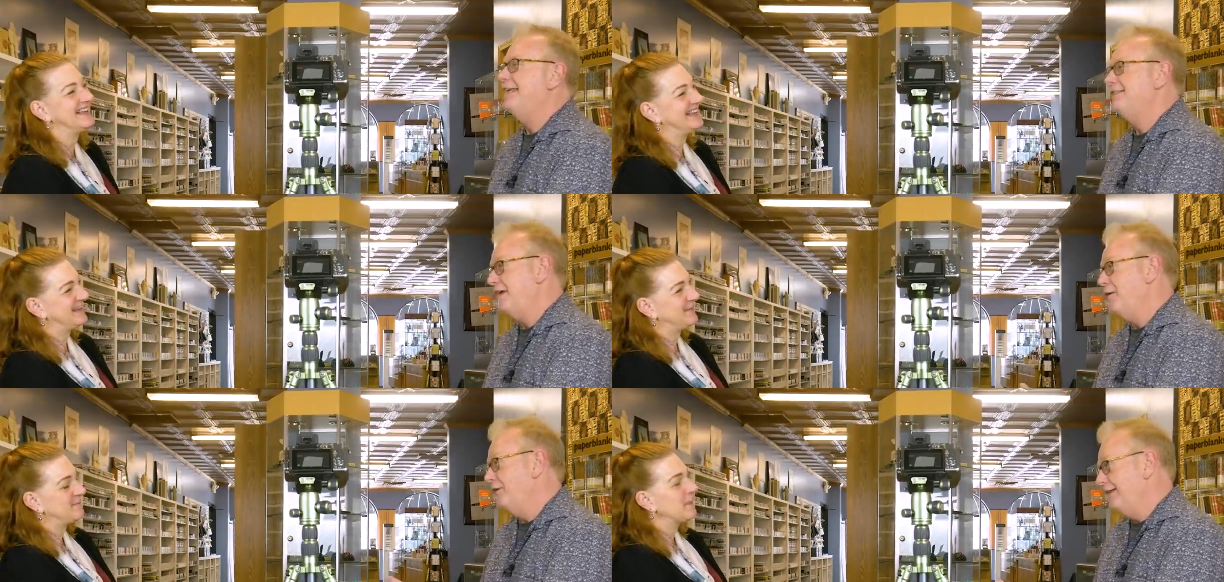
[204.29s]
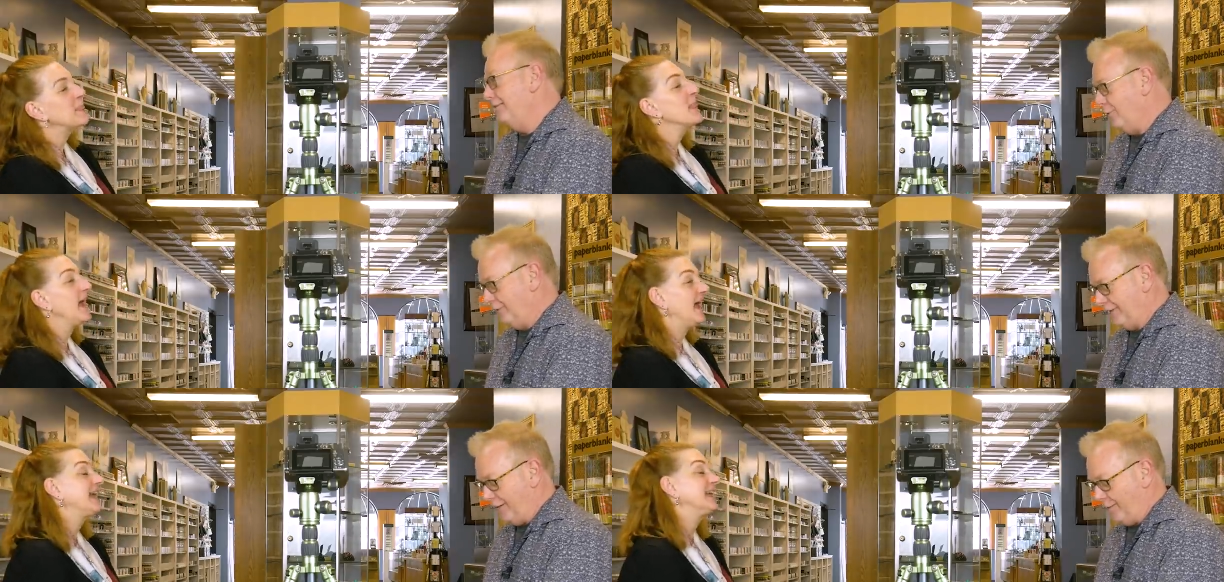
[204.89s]
Speaker 1: H A R E,
Speaker 2: of
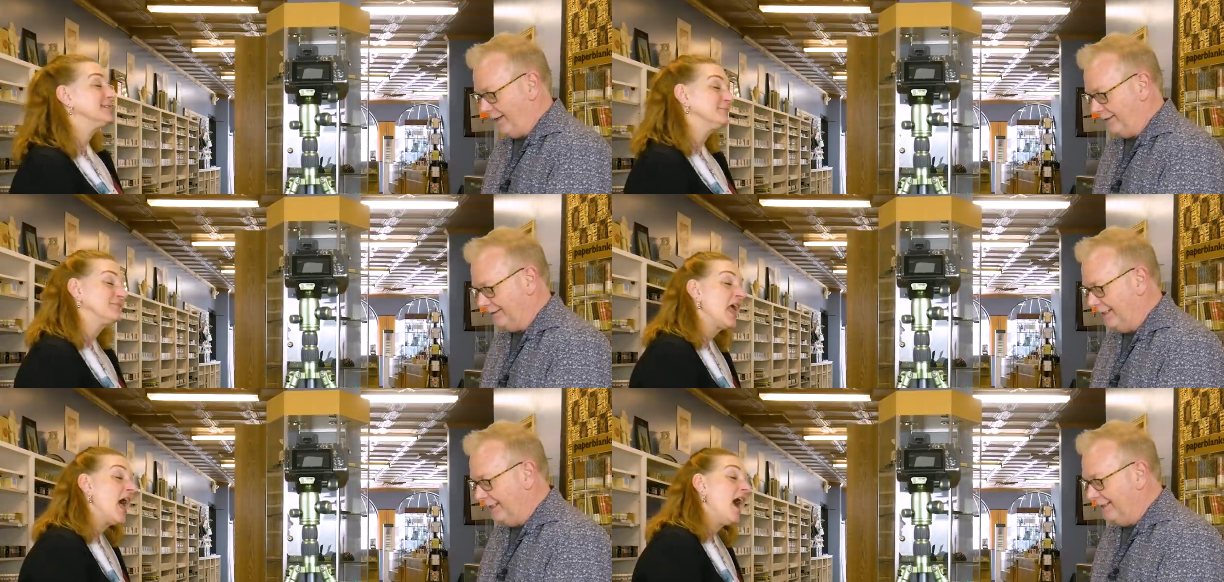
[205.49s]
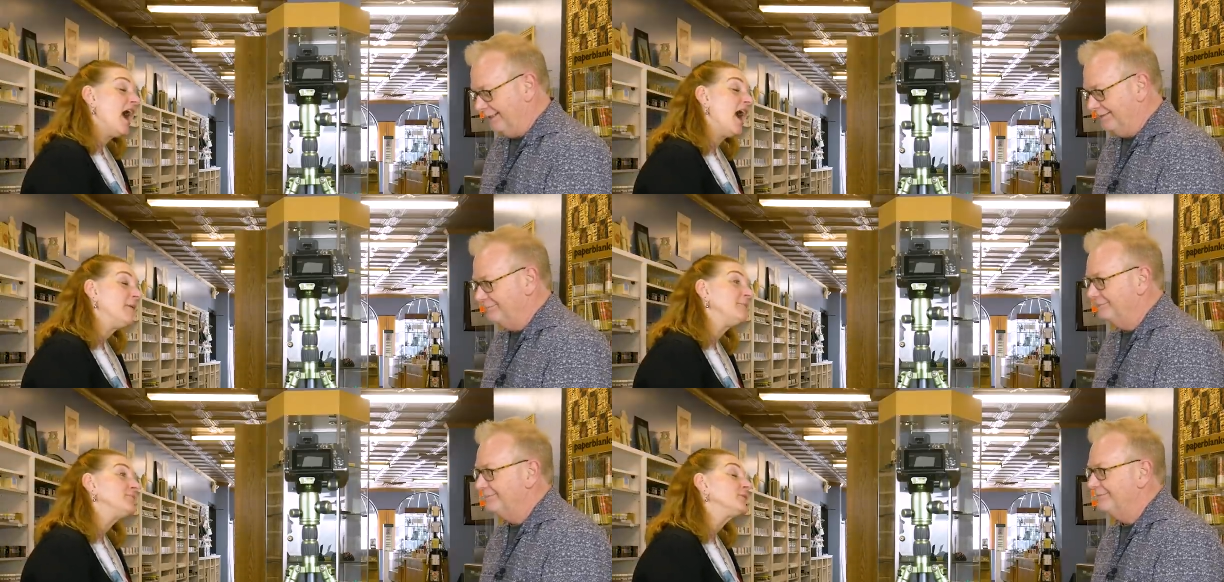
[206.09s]
course. I get mail. it.
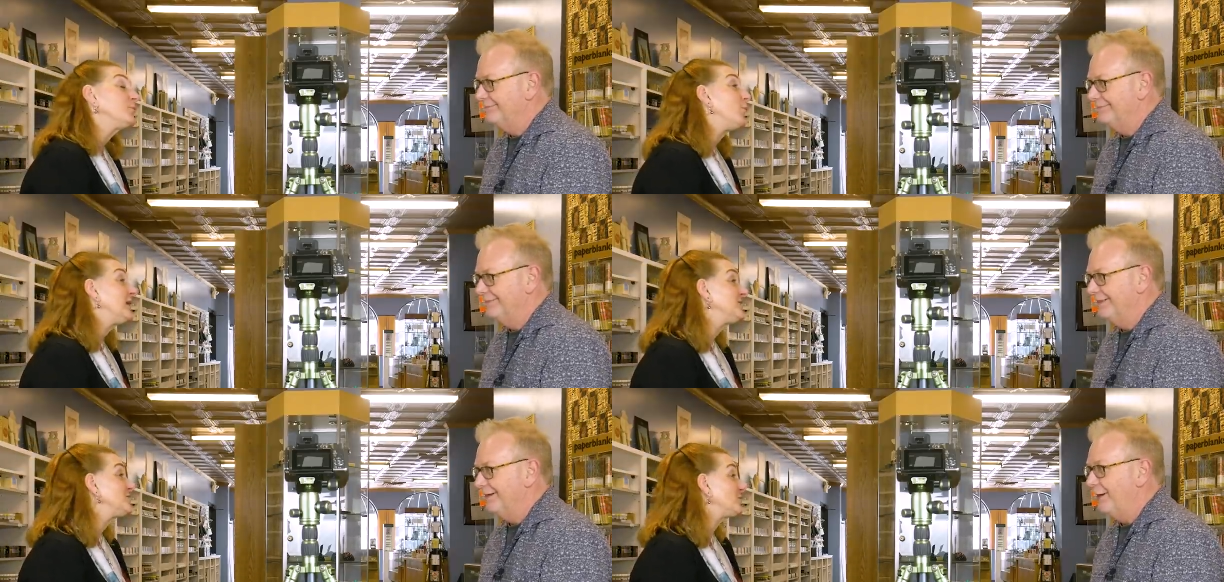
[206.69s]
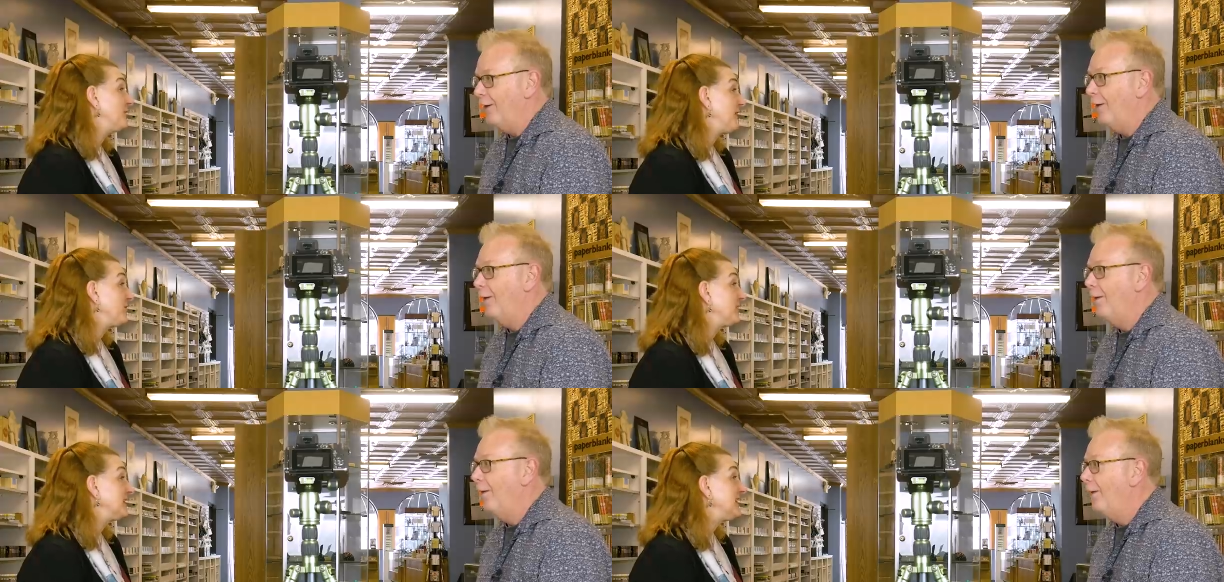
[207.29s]
Um, what is your
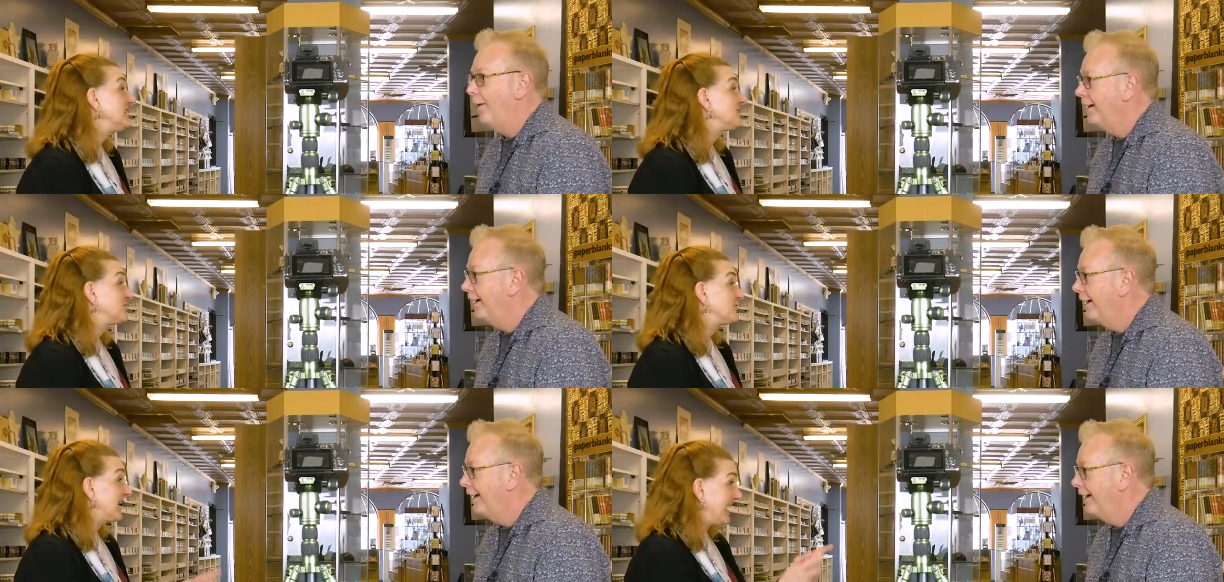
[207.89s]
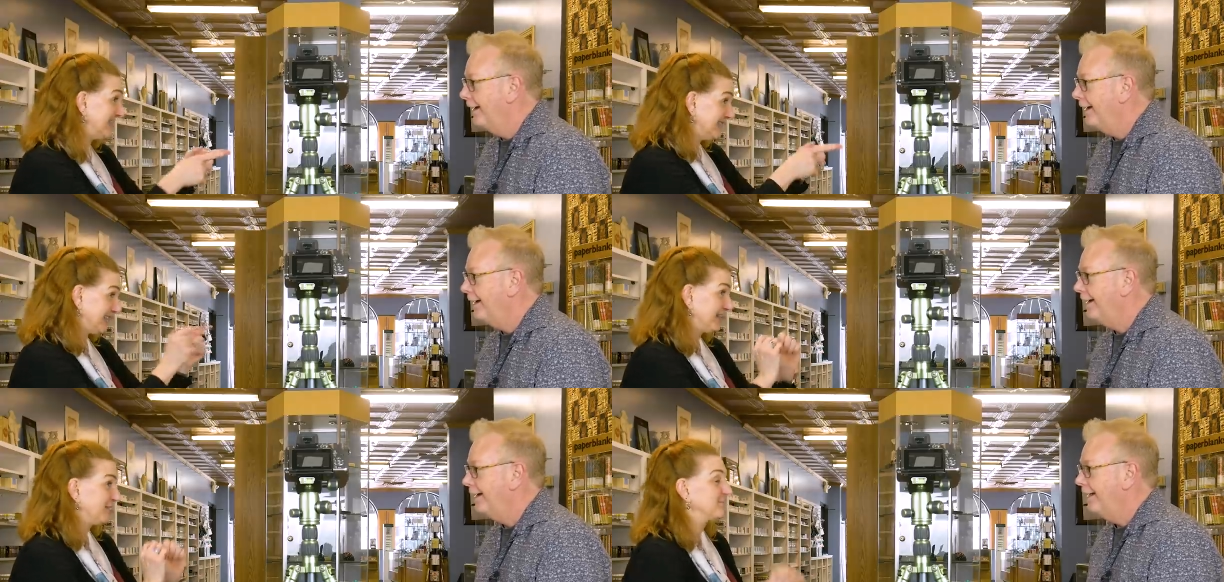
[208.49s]
favorite Easter
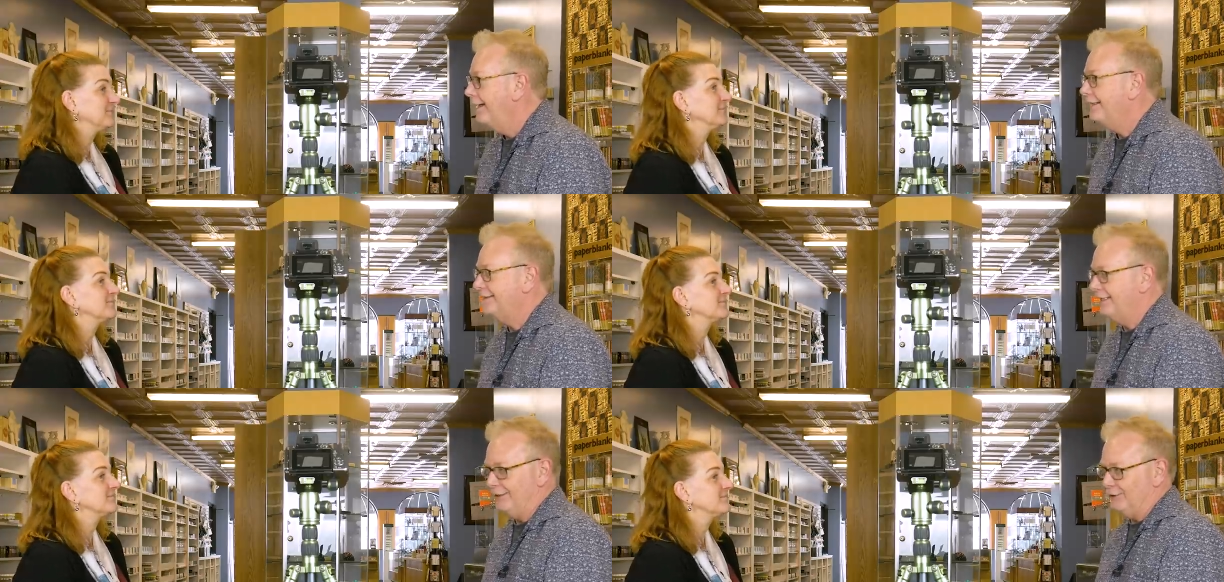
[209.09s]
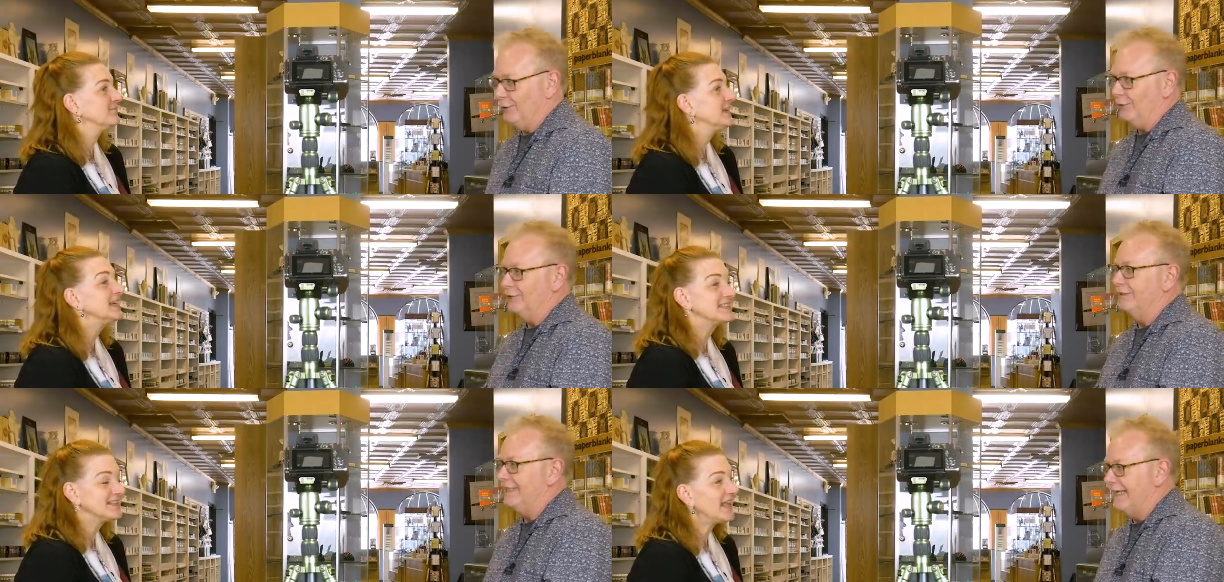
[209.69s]
candy?
Speaker 1: That's not a joke. You're
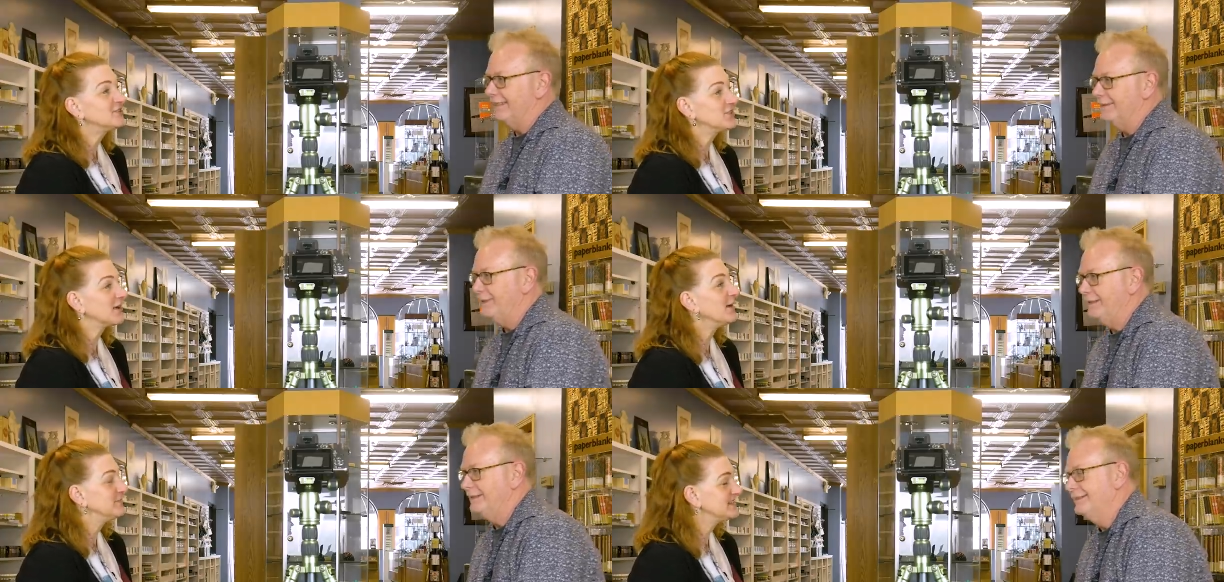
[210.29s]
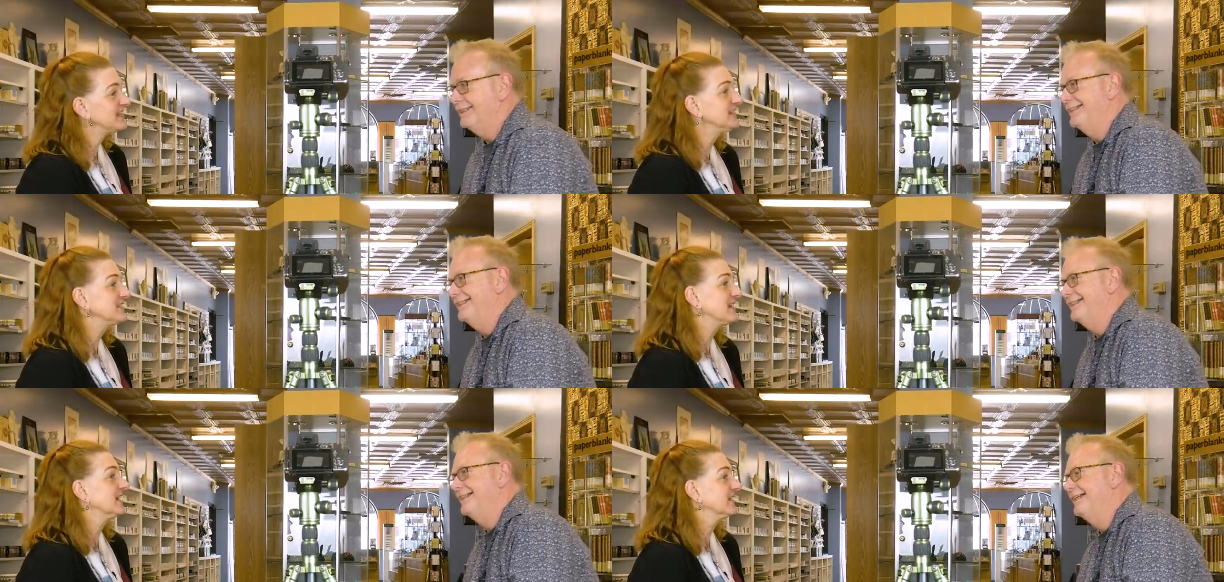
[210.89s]
it's not a joke. Me. I'm
Speaker 2: just asking.